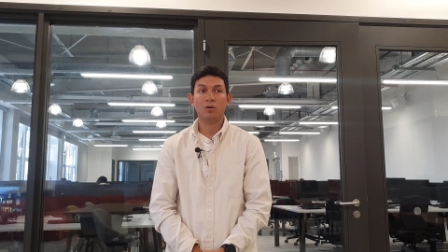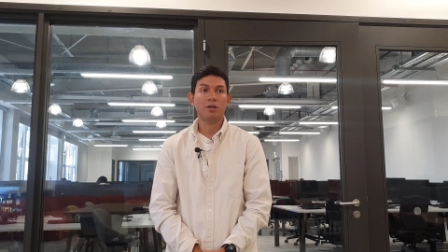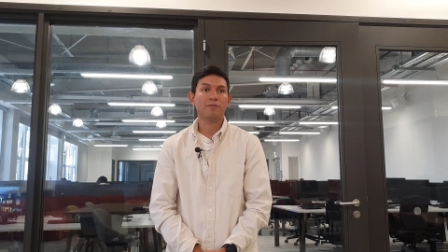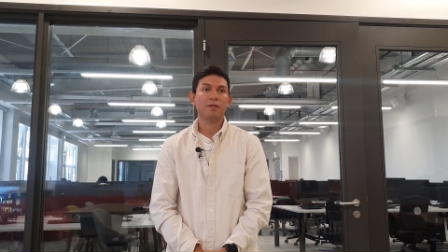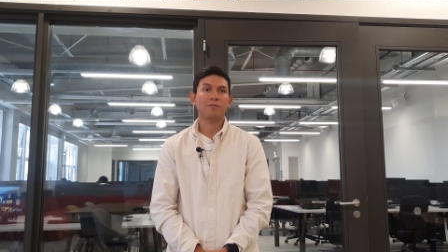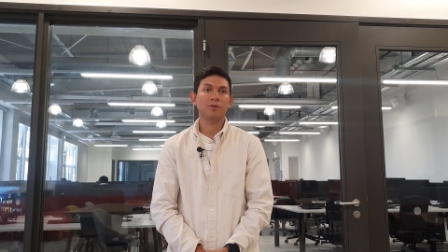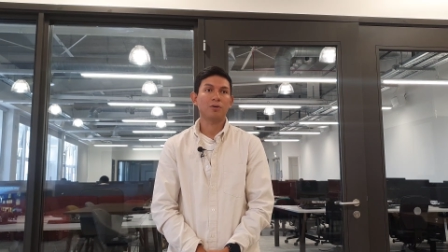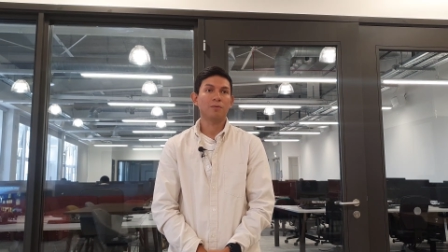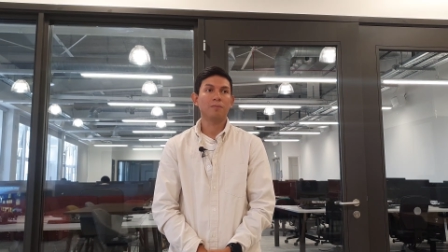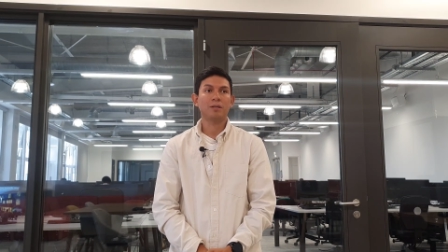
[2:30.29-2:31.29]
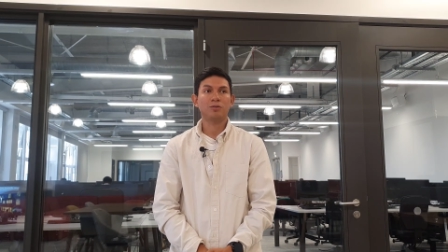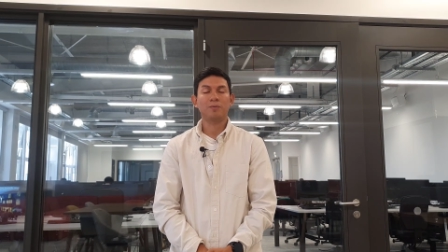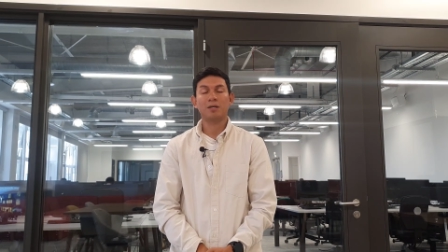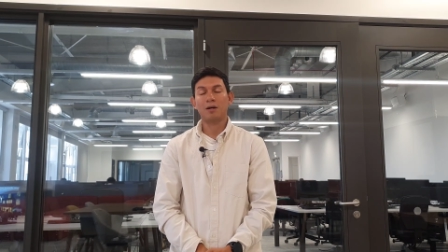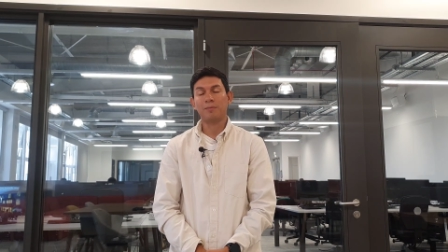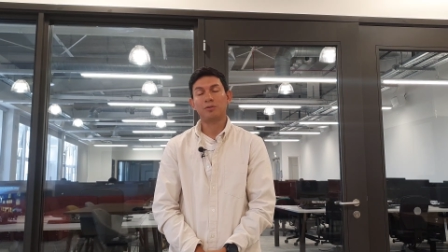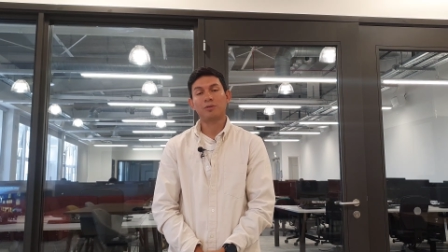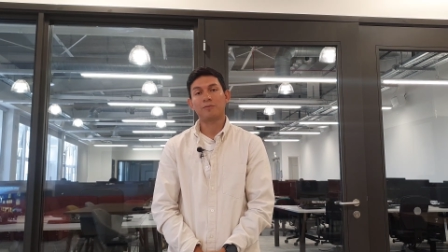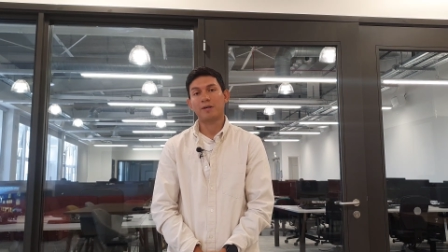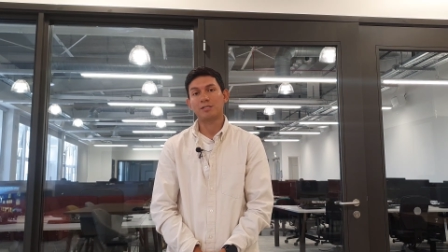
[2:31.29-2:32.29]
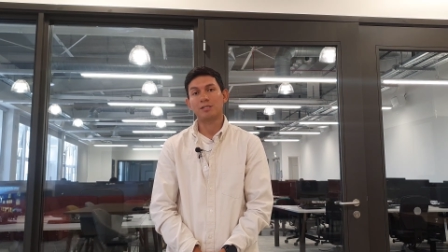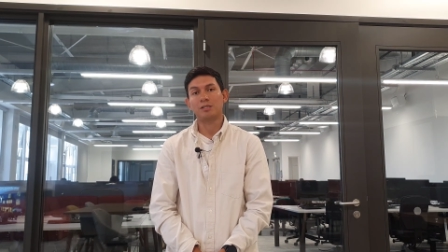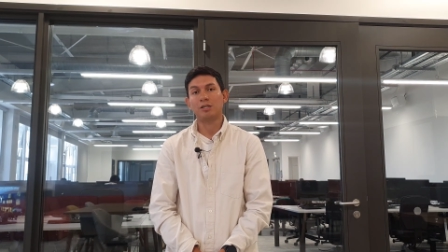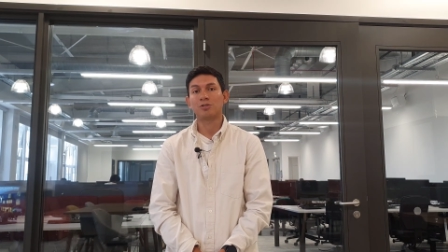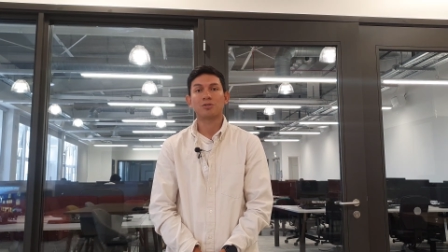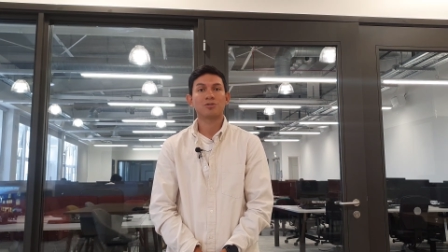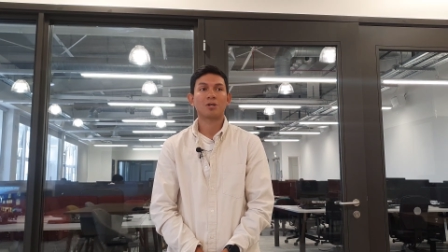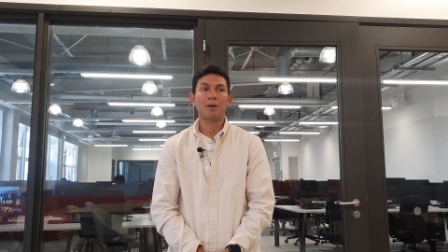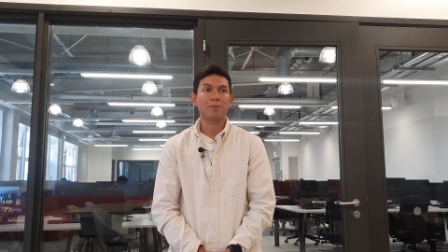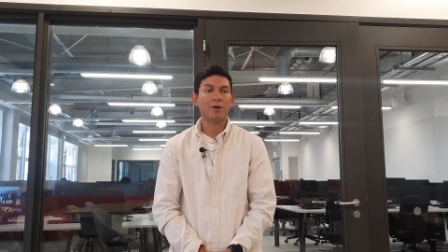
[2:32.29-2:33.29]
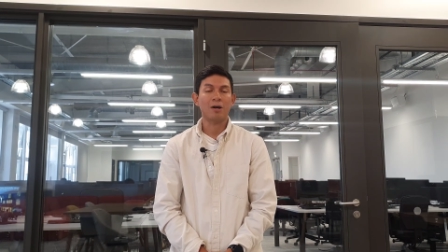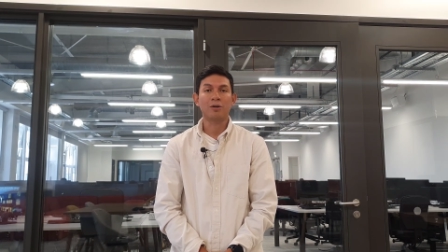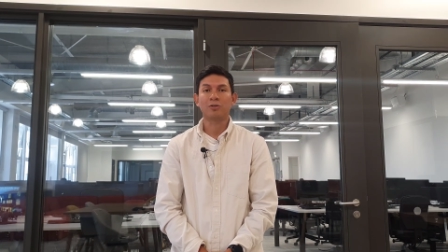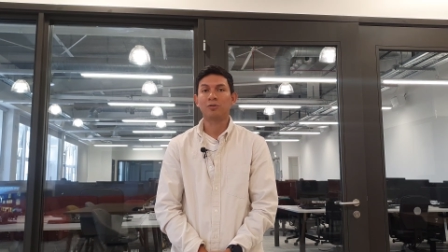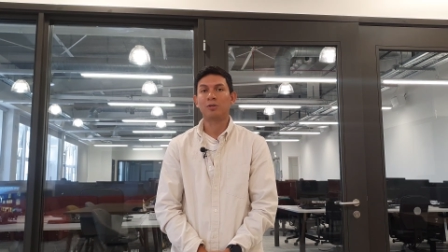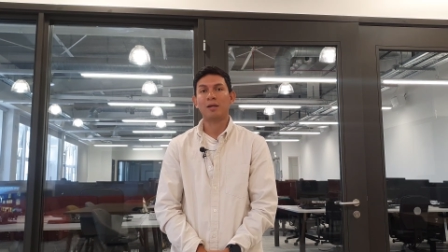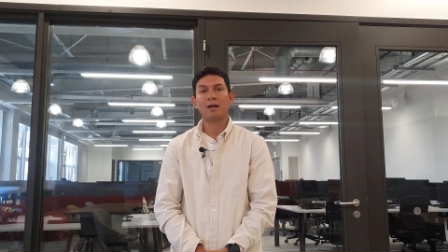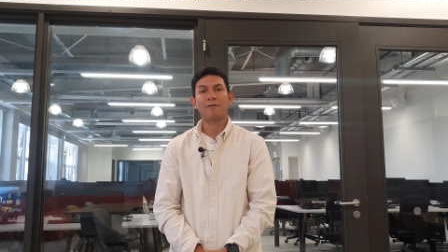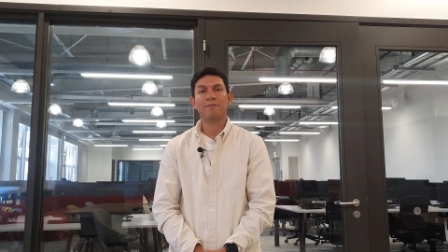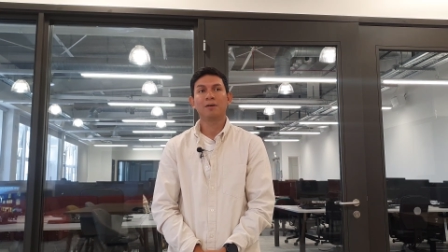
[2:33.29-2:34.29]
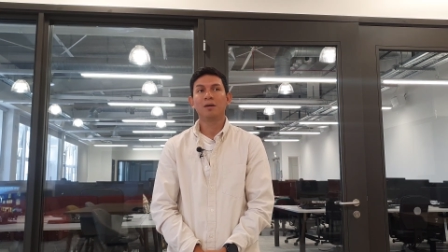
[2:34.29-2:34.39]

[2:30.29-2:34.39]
or even if you're not meant to be coming to university, just come around. They have